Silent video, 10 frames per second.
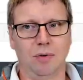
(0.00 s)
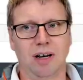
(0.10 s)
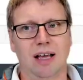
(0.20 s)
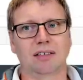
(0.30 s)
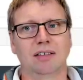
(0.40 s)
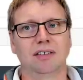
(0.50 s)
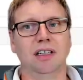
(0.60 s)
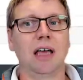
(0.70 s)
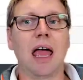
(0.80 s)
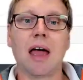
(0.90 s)
can actually
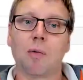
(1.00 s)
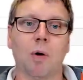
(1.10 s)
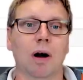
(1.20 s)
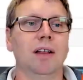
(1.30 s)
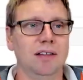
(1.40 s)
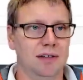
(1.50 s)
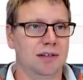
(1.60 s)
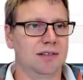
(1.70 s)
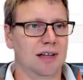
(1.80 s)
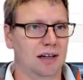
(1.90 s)
see what is
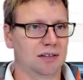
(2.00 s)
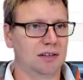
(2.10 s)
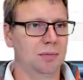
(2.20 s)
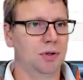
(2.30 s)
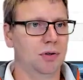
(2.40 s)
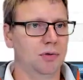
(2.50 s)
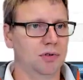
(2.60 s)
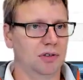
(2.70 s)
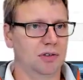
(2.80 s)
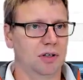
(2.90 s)
this actually
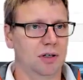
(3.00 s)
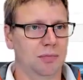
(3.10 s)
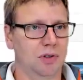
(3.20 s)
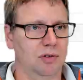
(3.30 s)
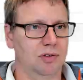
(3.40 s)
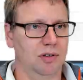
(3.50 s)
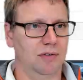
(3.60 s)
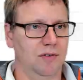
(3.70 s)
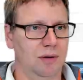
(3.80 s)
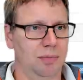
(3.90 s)
producing. So let me just see
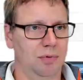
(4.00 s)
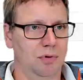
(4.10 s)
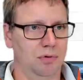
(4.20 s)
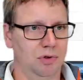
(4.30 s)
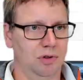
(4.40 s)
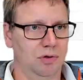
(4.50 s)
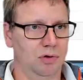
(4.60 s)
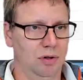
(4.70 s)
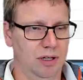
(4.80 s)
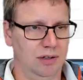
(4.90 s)
if I'm producing
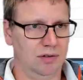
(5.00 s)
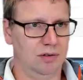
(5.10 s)
2 lines.